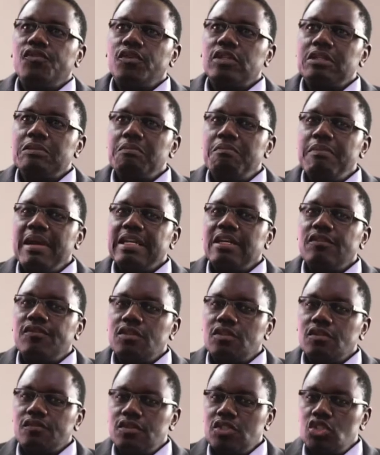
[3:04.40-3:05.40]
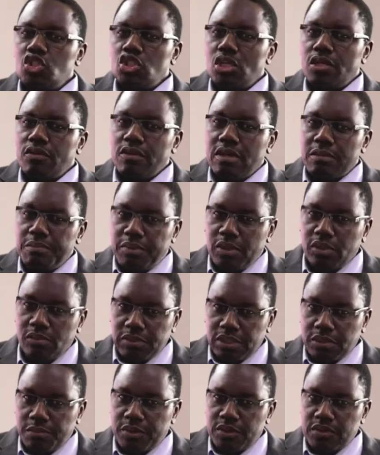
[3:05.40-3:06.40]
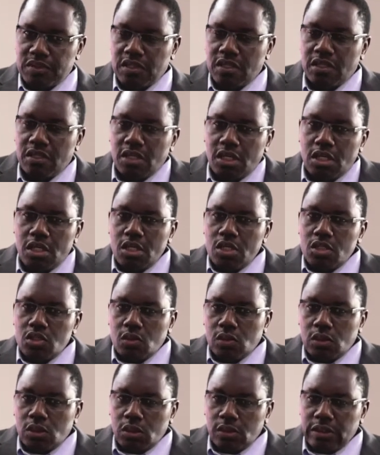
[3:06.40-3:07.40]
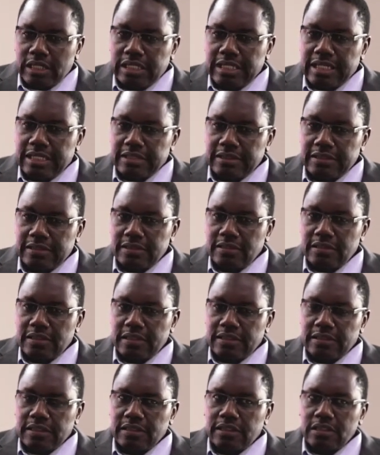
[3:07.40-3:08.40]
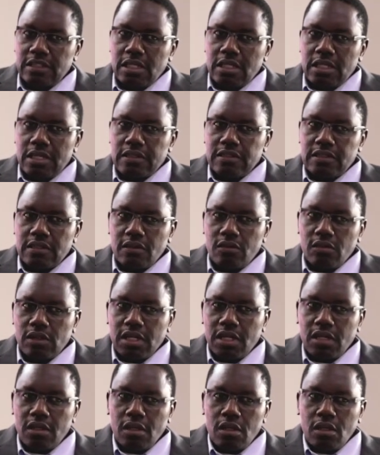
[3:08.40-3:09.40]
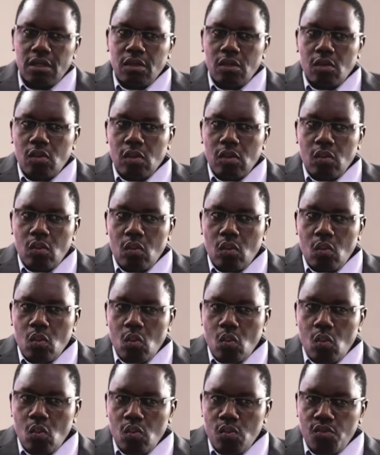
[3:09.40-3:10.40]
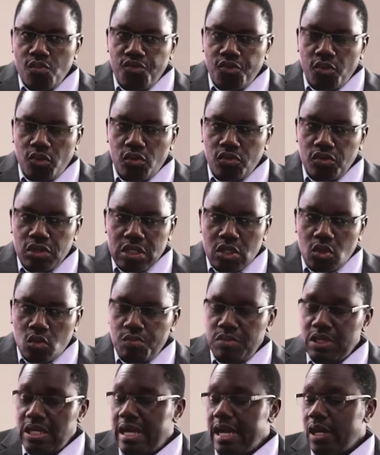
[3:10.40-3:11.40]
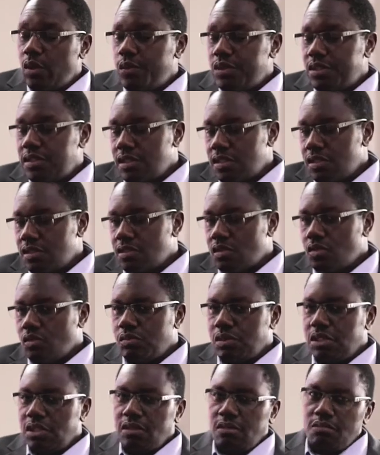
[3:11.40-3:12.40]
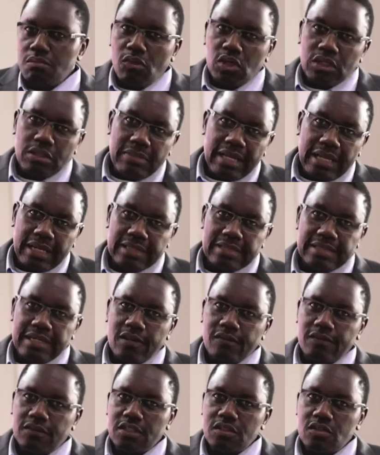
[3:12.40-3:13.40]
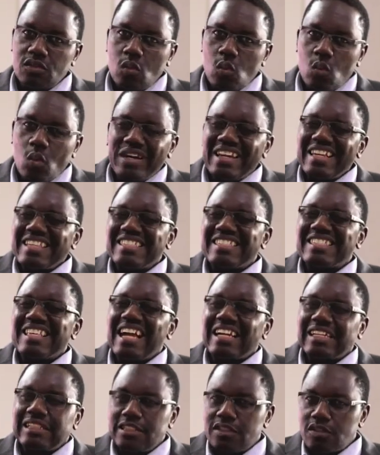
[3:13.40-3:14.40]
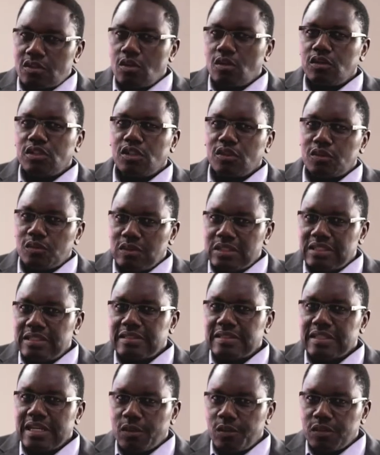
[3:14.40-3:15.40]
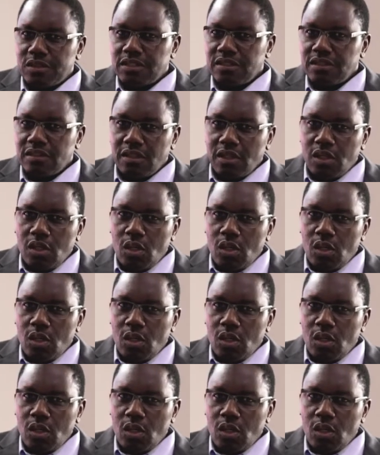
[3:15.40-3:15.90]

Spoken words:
for the benefit of the general public per se. So looking at this data and saying, okay, for it could be equities, could be money market side of things. What exactly is going on with this equity?